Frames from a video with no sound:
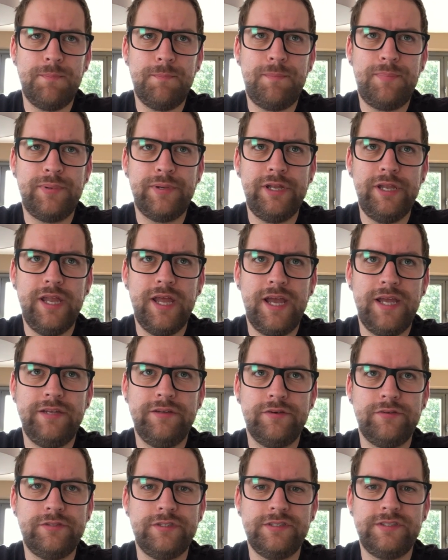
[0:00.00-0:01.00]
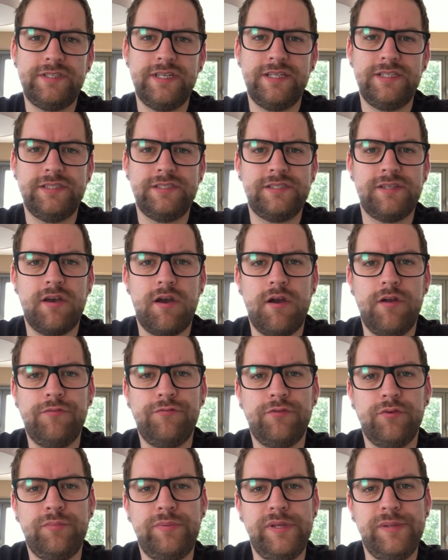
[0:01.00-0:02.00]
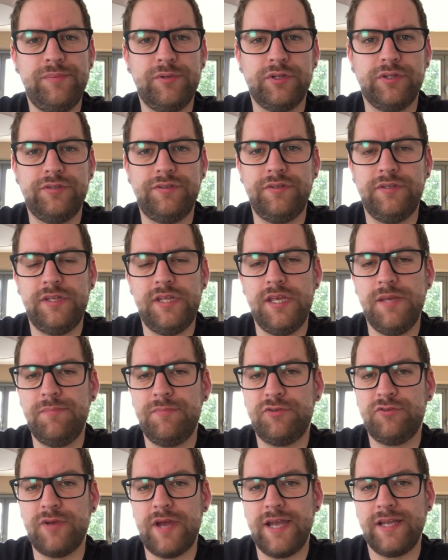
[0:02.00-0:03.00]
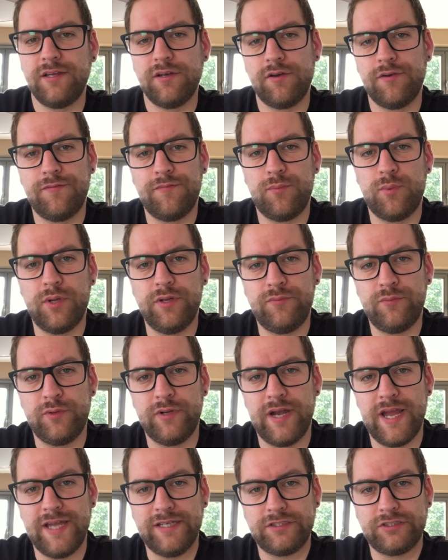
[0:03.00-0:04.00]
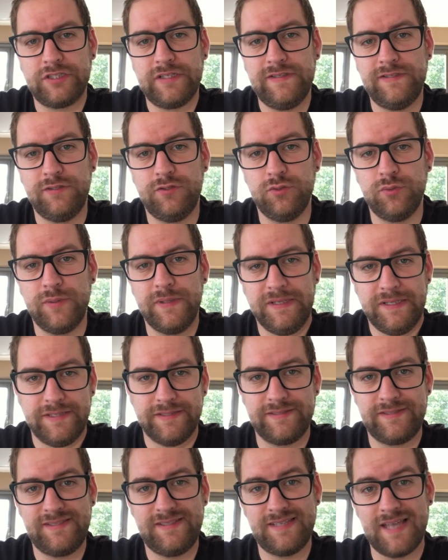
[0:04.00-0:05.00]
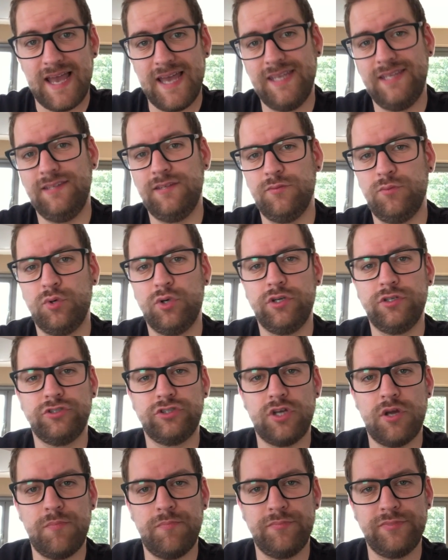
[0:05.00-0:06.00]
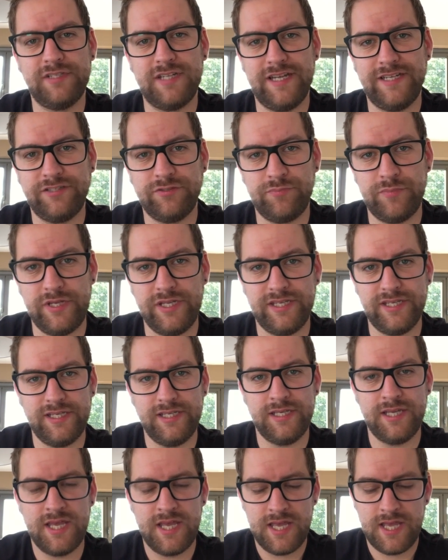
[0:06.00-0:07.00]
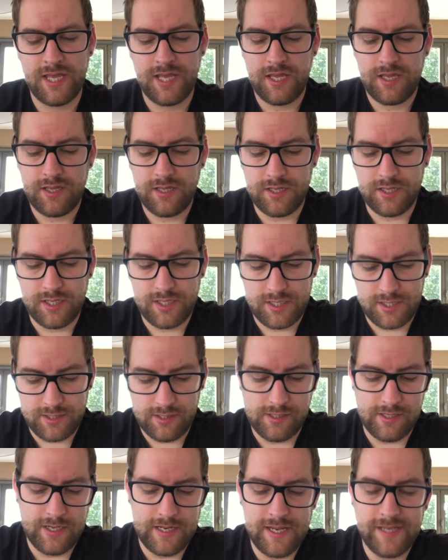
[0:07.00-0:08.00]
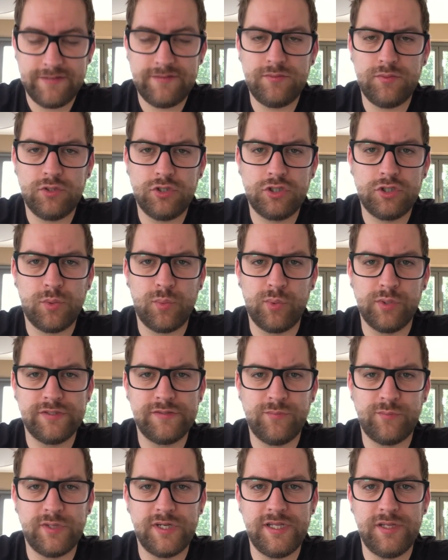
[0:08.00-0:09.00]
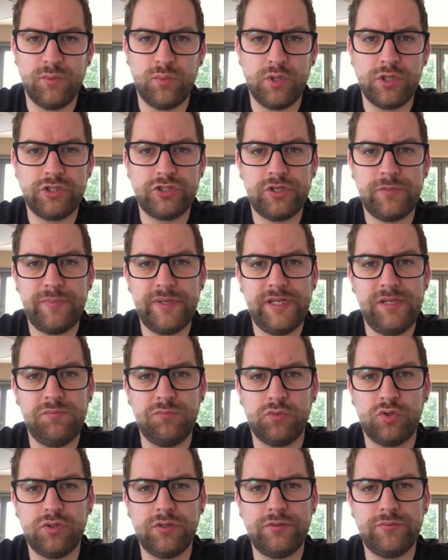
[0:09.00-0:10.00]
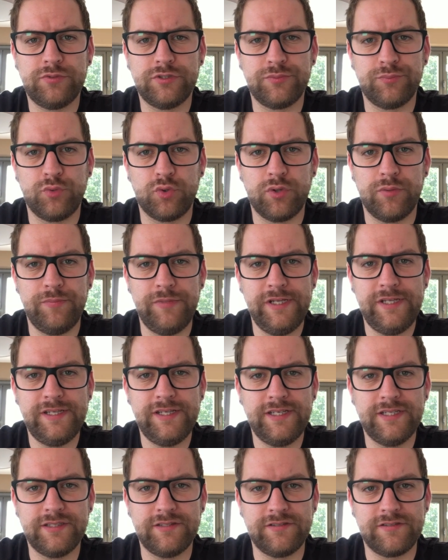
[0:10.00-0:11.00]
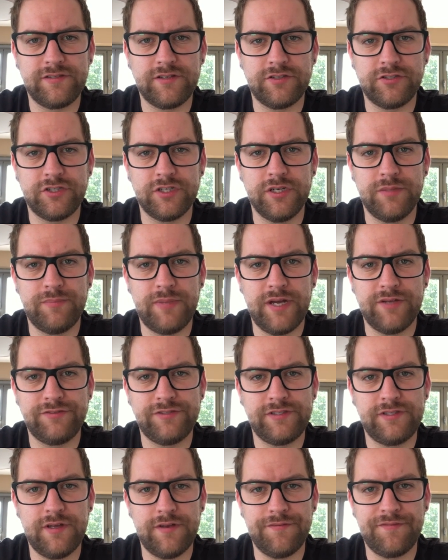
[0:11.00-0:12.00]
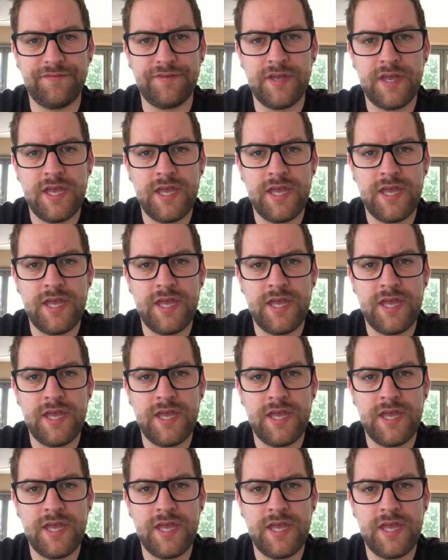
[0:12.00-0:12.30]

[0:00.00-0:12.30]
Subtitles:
But I noticed that it's hard for people to keep track of what we're actually doing inside the workshop/meeting. The last workshop wasn't really a workshop anymore. It was more a meeting and discussion about stuff